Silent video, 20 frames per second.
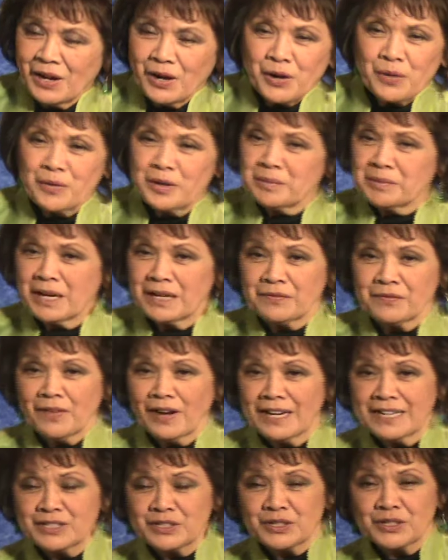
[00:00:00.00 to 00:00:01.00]
or we might
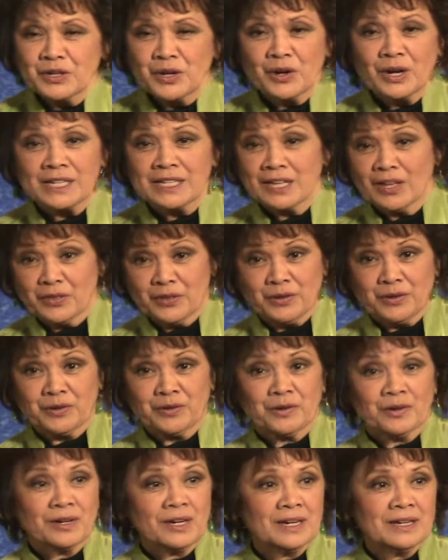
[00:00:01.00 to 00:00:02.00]
find,
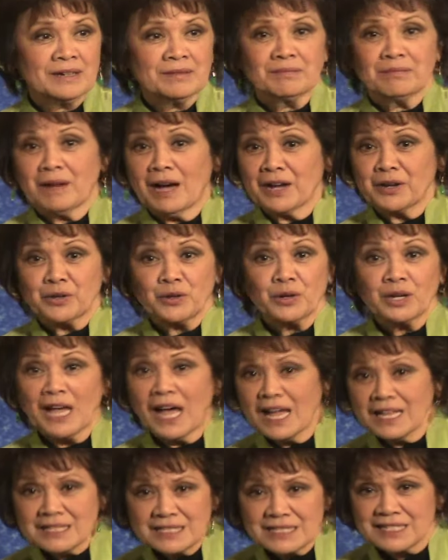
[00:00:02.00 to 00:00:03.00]
another Mario
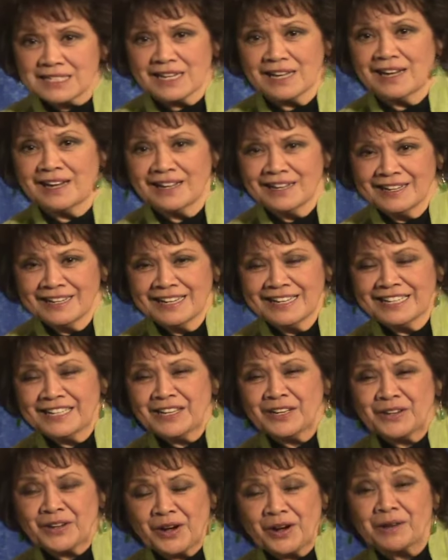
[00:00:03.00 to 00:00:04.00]
Lanza,
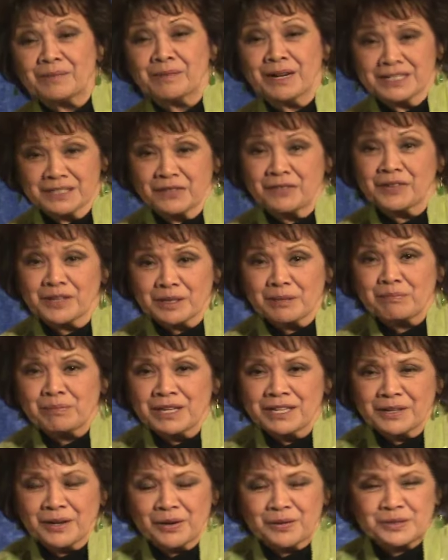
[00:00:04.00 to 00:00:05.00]
among the
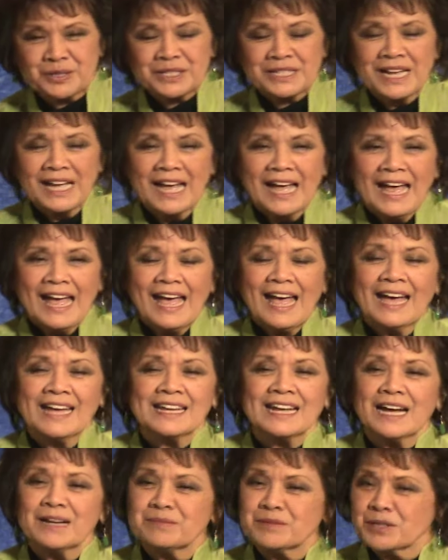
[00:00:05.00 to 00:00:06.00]
Filipinos.
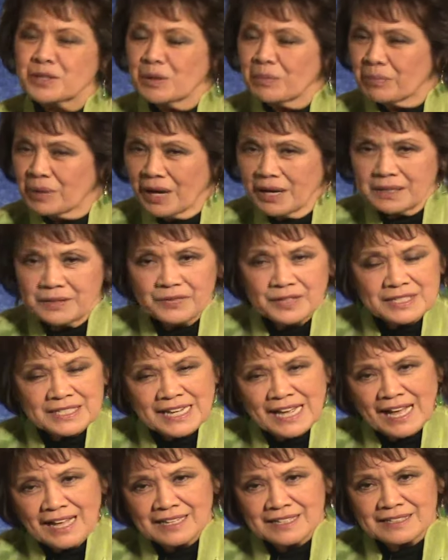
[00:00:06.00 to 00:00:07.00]
And I'm so proud of the
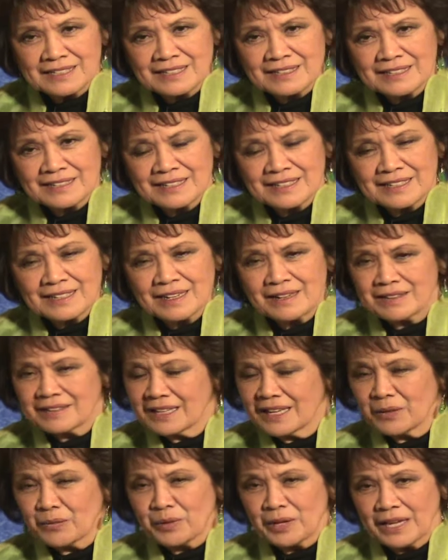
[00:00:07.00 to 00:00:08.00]
talent
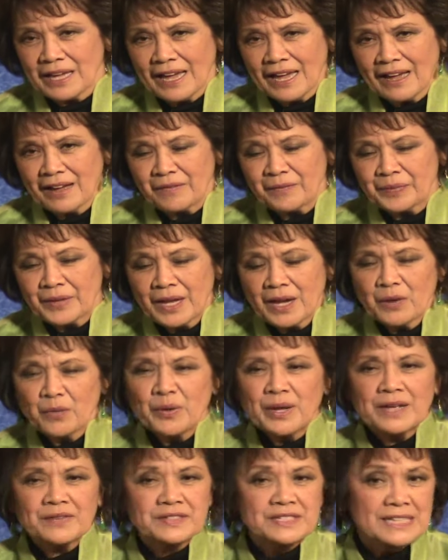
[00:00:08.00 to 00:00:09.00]
that we have.
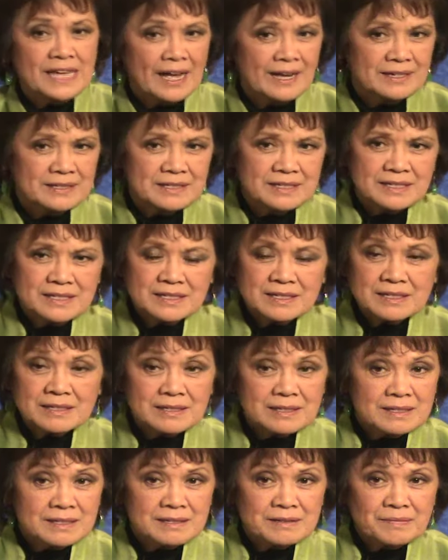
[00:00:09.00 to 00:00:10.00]
We have
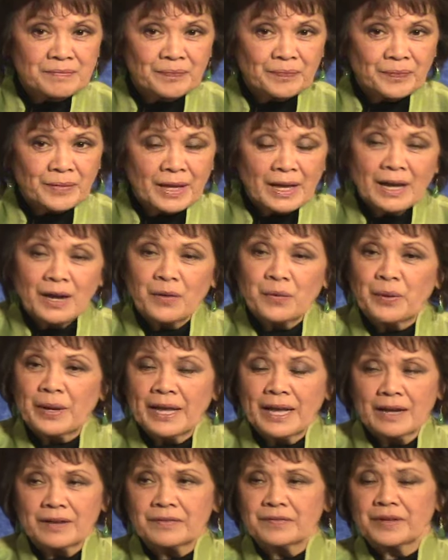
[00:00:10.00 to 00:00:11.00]
scientists, we
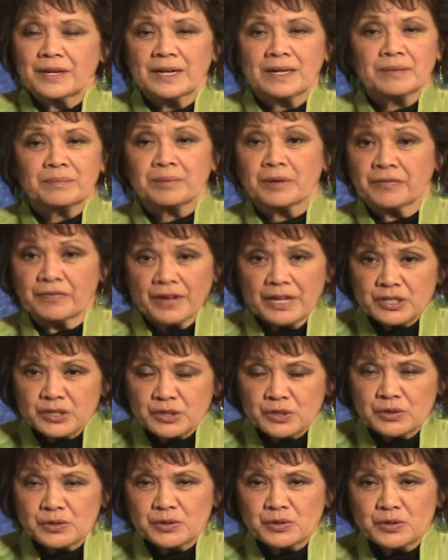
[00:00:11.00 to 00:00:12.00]
have
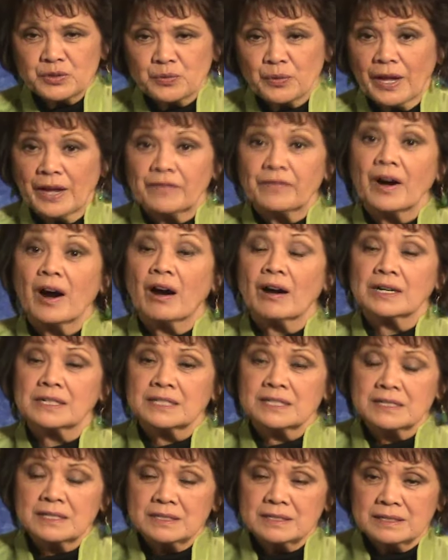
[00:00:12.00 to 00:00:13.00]
professors, we have
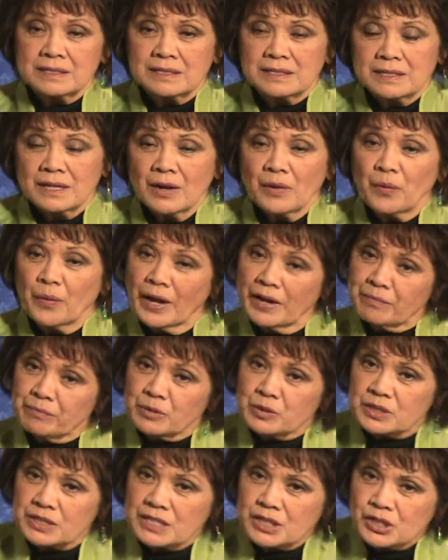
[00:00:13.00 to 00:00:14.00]
artists, we have
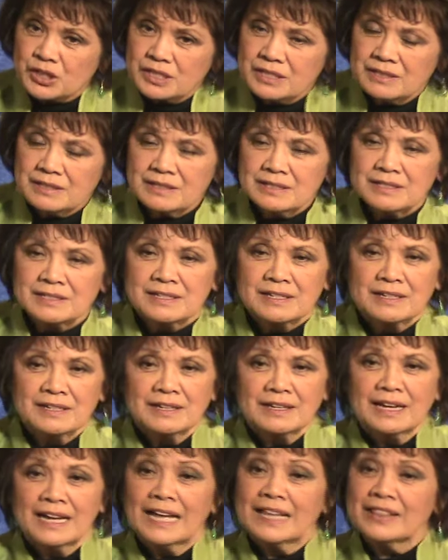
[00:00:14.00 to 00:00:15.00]
musicians,
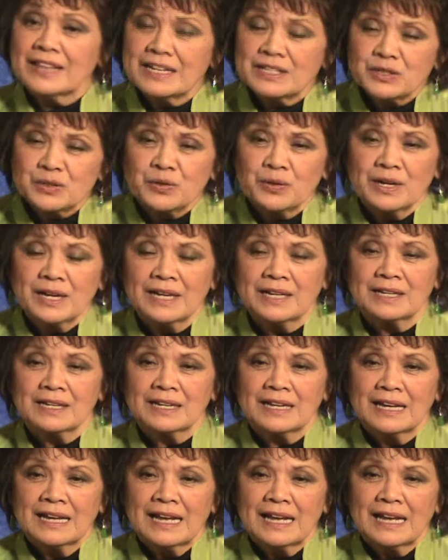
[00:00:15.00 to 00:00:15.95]
and that's great.